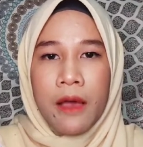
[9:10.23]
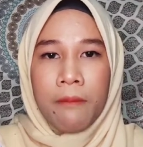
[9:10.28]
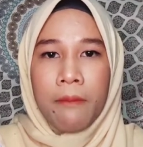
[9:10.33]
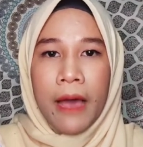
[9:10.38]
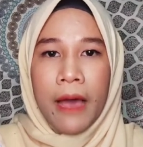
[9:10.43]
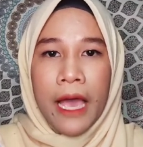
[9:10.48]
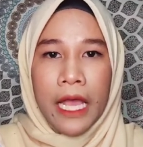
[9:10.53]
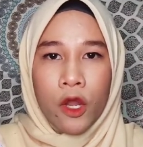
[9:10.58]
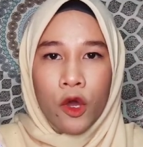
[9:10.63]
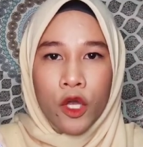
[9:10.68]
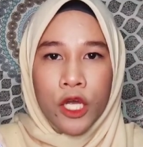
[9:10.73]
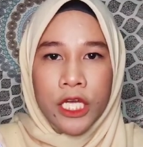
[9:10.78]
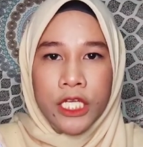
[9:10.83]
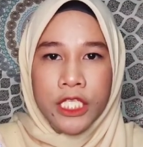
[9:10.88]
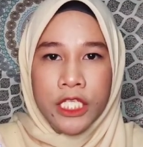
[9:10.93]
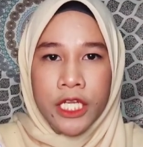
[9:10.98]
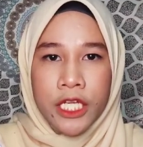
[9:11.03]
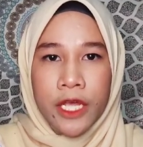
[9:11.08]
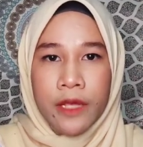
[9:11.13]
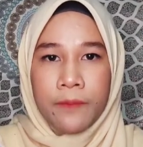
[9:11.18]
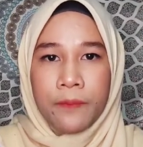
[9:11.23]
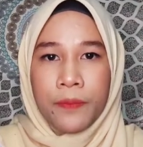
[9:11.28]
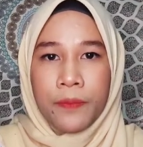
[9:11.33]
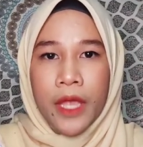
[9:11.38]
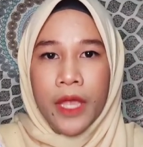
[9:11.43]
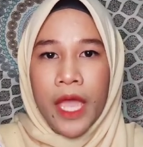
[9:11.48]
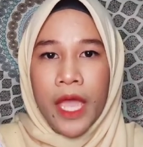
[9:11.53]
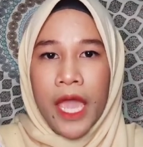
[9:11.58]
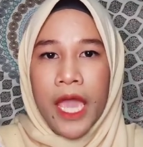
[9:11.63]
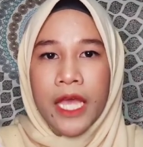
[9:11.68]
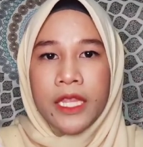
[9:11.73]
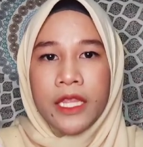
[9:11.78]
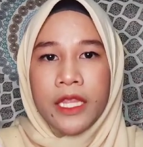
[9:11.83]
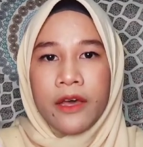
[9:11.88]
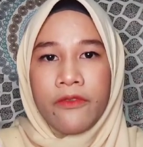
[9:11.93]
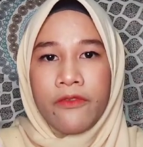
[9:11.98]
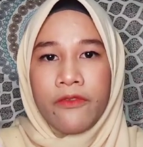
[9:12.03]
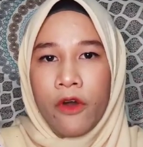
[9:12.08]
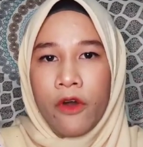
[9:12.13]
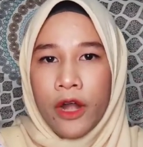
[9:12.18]
by local trade and
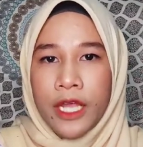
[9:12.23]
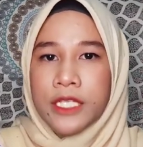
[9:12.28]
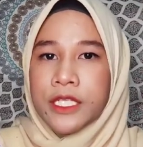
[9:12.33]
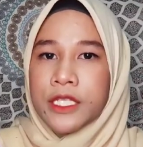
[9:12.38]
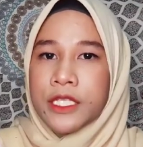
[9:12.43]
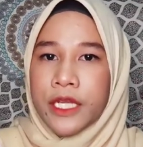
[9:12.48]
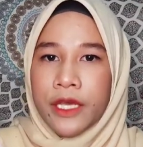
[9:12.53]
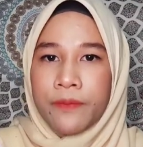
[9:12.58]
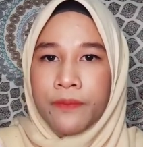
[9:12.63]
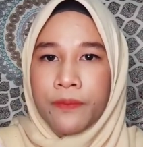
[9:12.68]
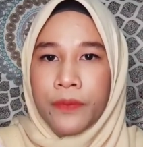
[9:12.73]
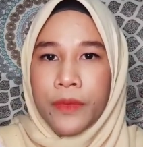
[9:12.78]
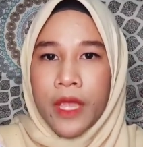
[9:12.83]
the foreign trade.